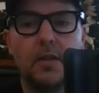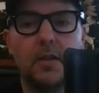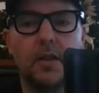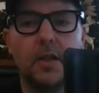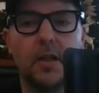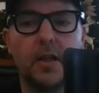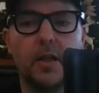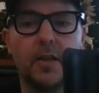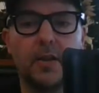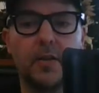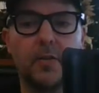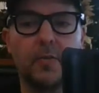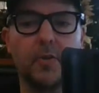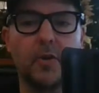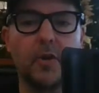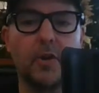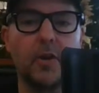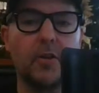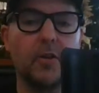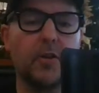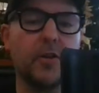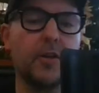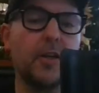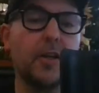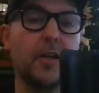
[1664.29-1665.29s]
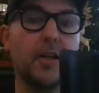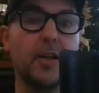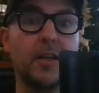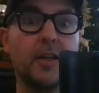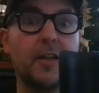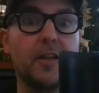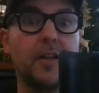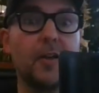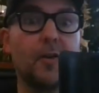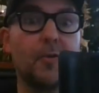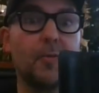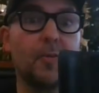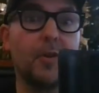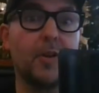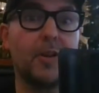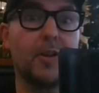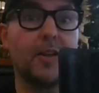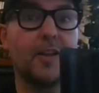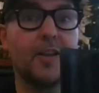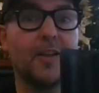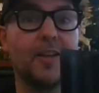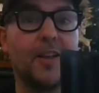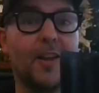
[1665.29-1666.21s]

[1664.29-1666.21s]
and I'm going to look at it in a couple. Of,